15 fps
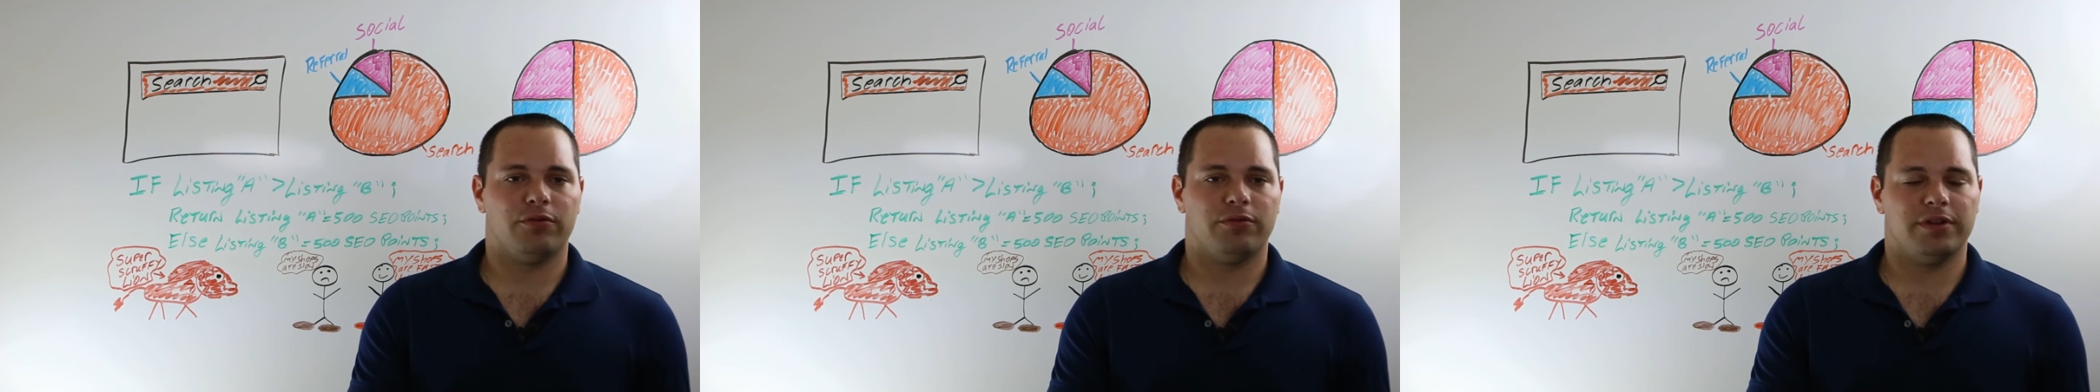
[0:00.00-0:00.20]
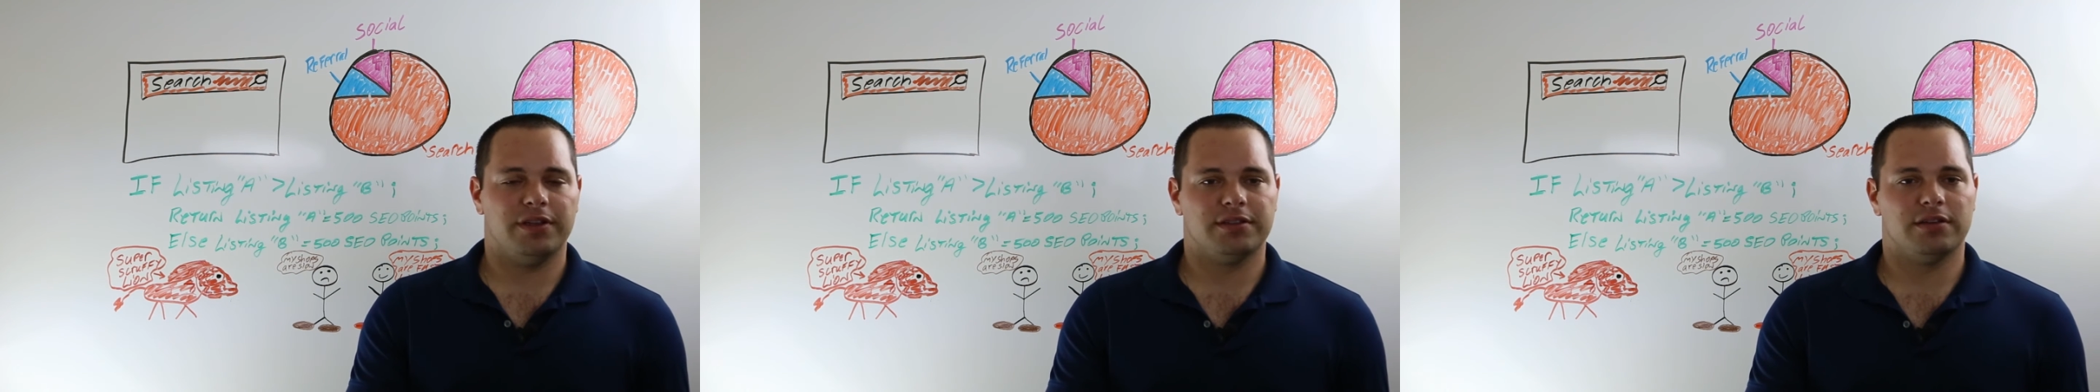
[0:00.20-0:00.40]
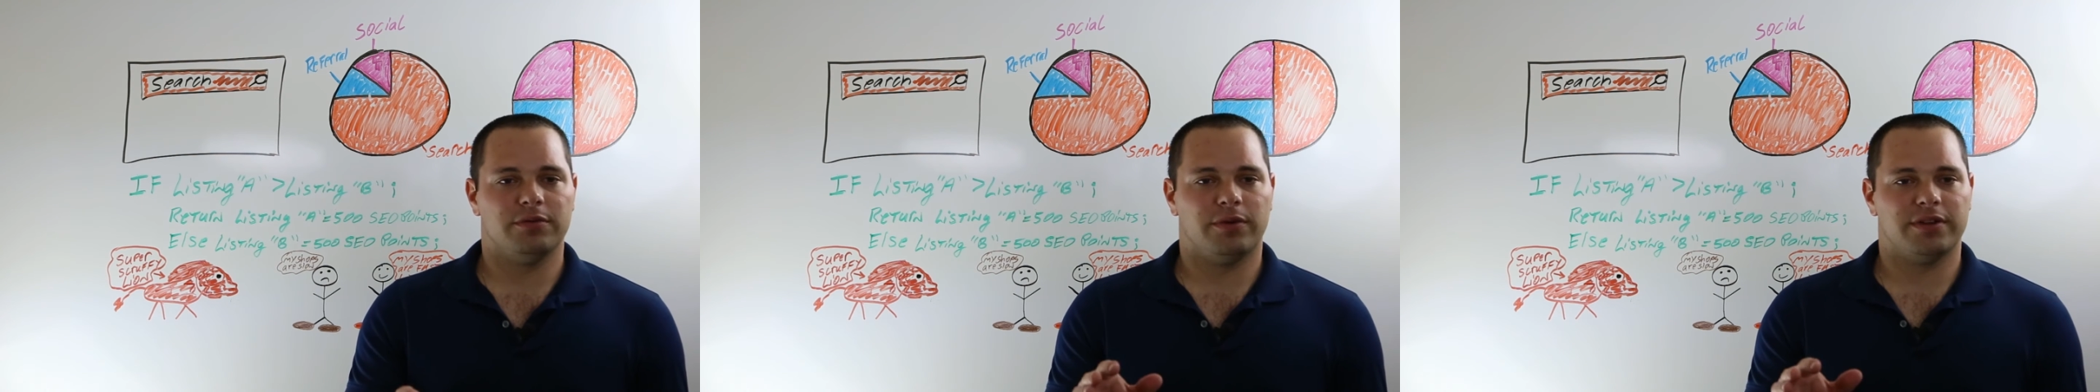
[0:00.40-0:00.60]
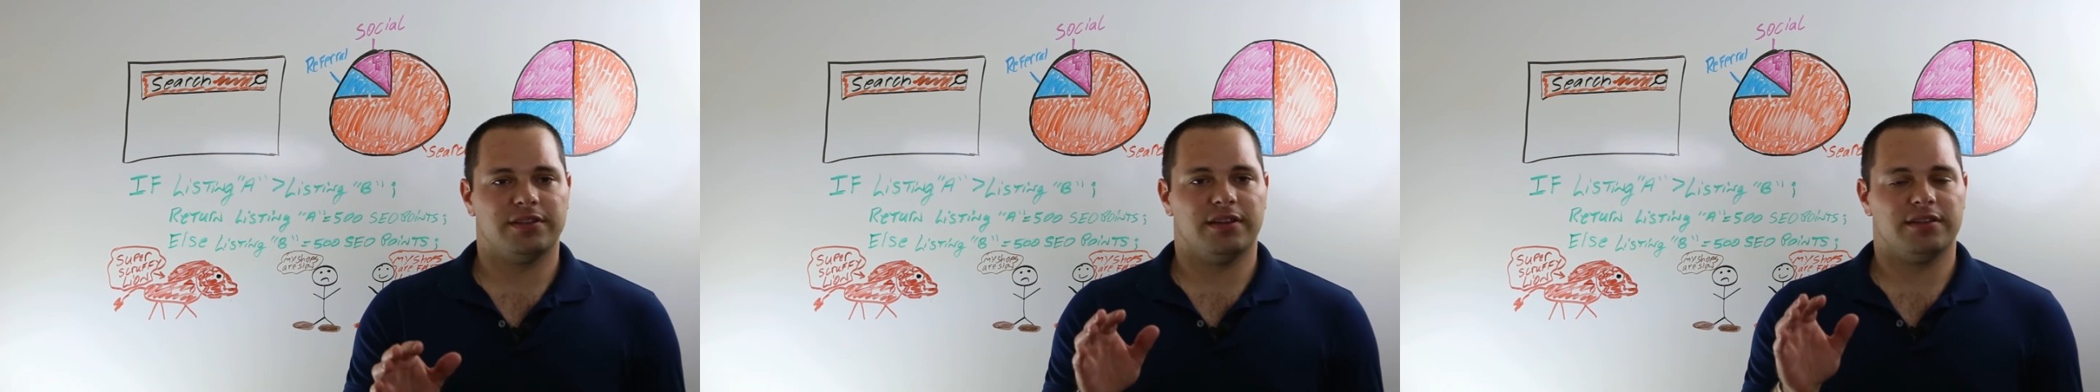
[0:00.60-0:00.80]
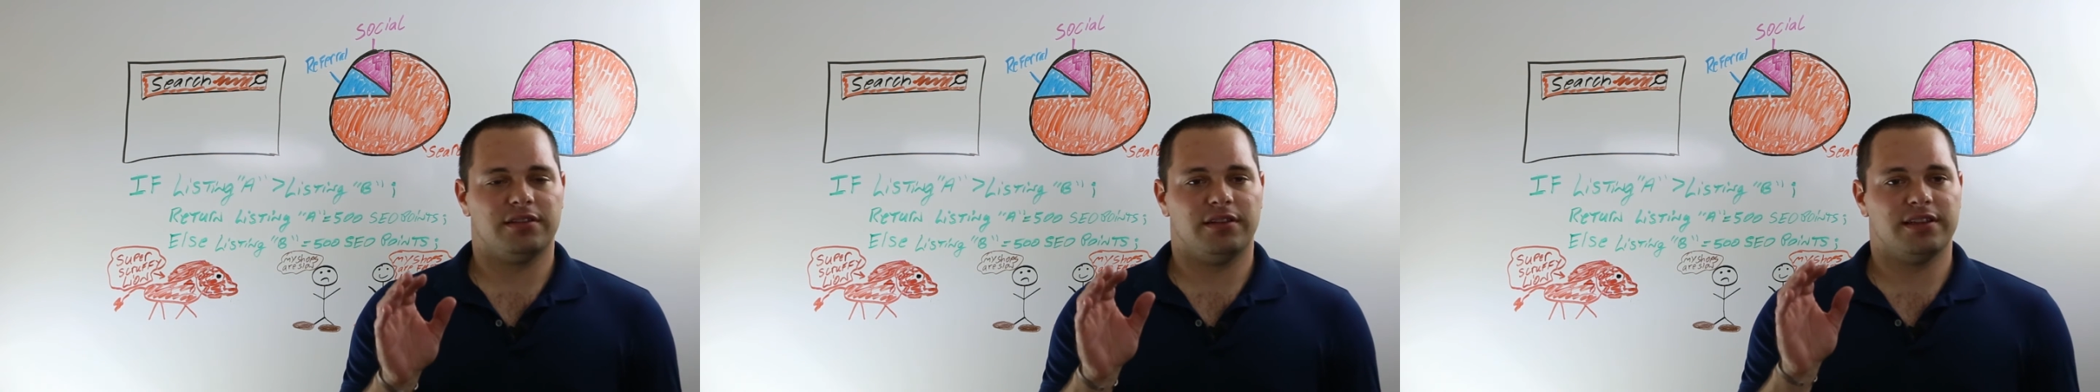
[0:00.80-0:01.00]
recent was
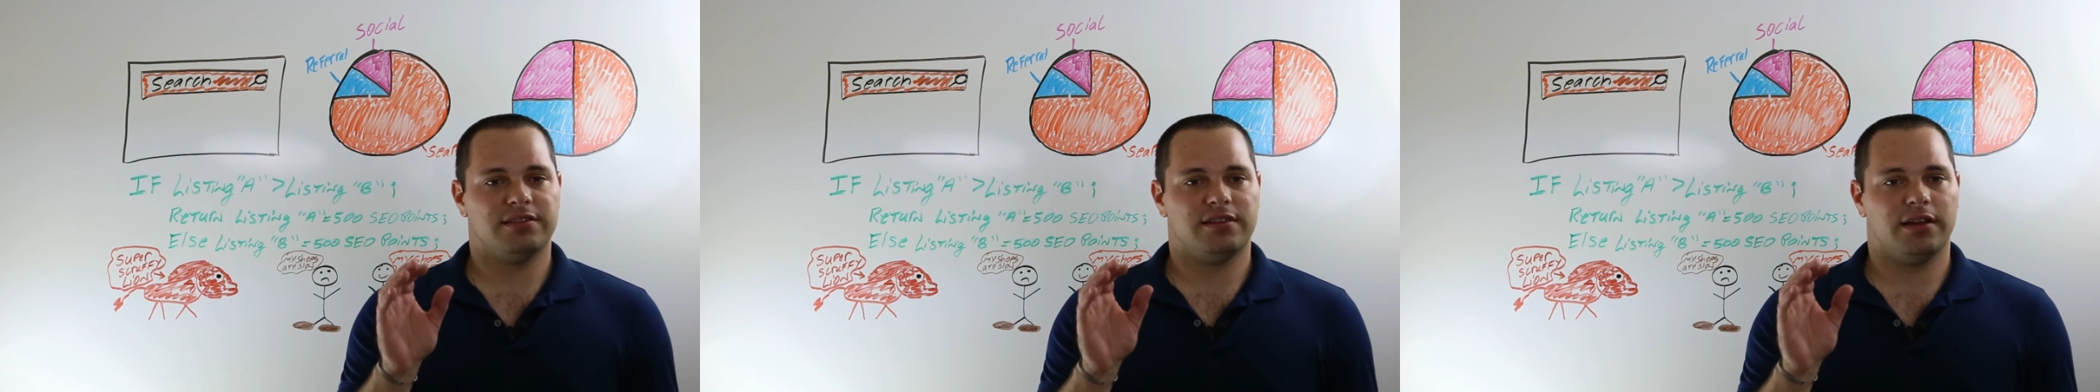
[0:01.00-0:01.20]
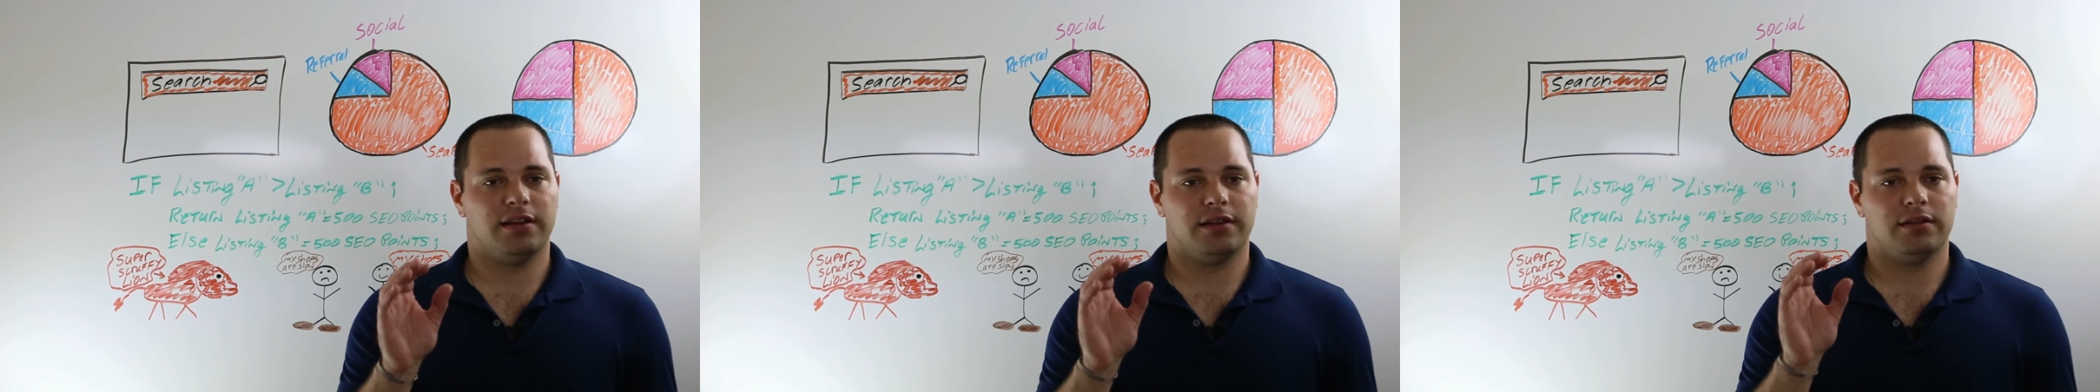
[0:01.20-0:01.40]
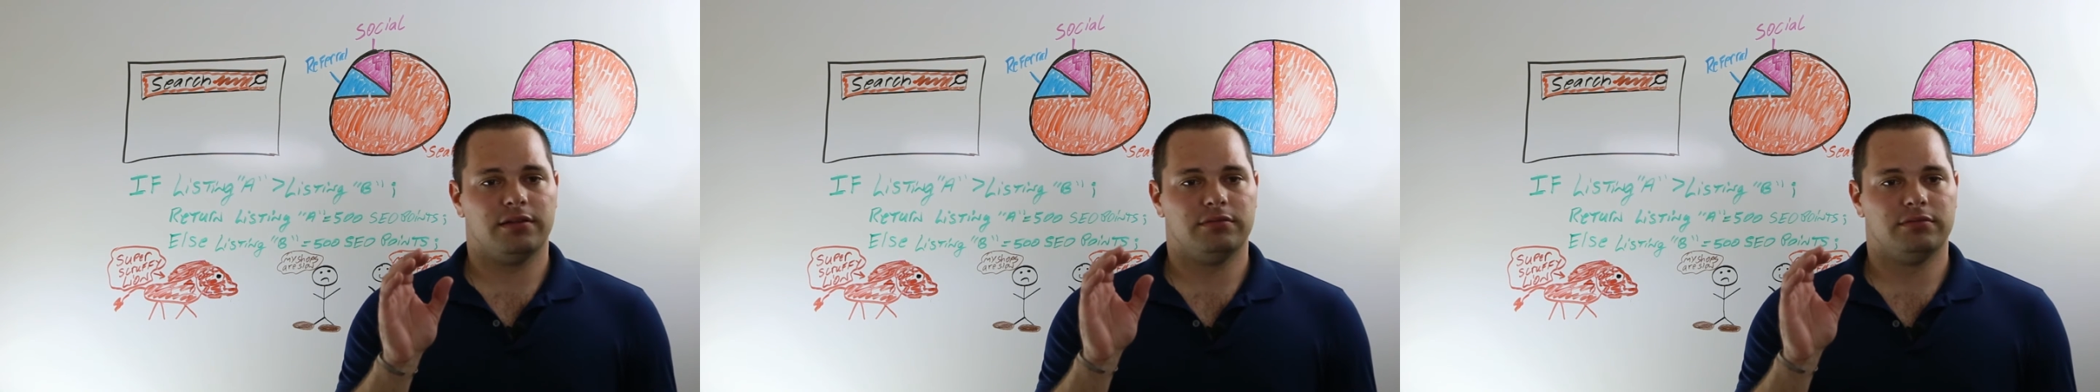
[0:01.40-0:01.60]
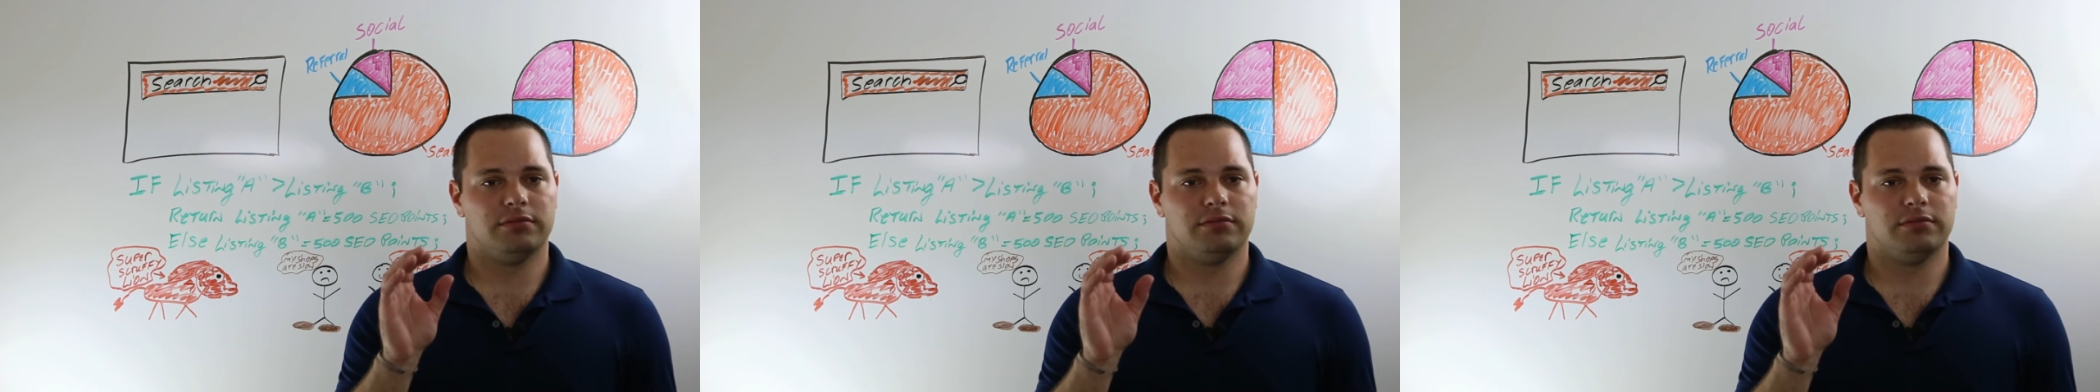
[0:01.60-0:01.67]
this listing